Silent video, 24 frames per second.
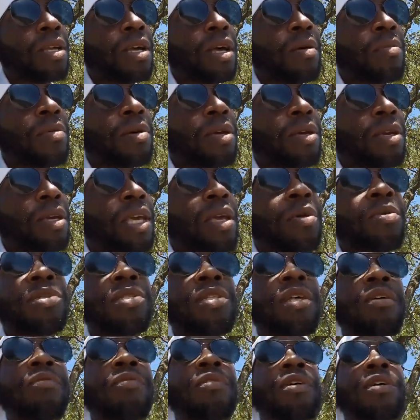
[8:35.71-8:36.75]
I mean, he was
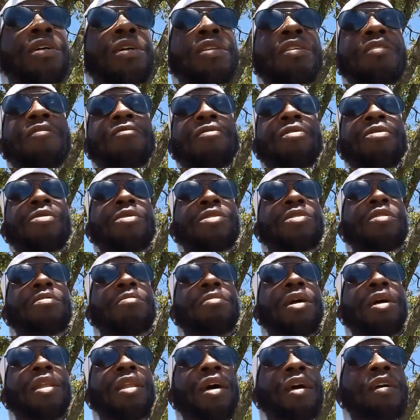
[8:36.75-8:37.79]
never a good influence
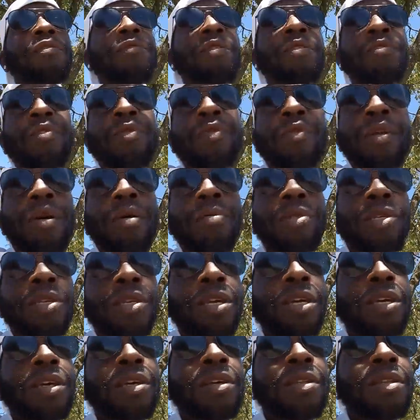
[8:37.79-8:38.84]
on my life, even when I was a
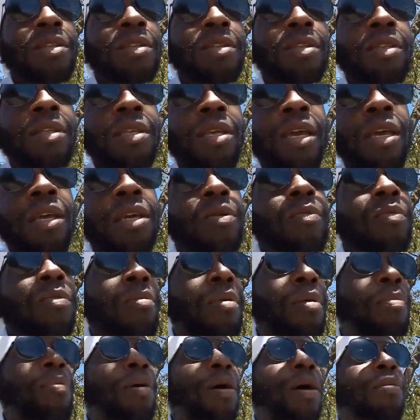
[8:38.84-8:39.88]
kid, hanging with
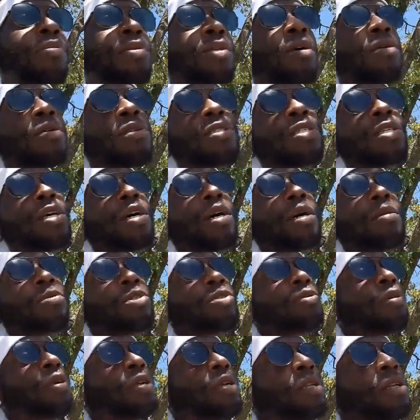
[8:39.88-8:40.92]
my pops all the time,
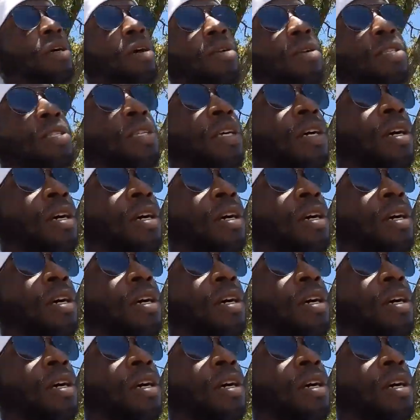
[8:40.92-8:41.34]
drinking all the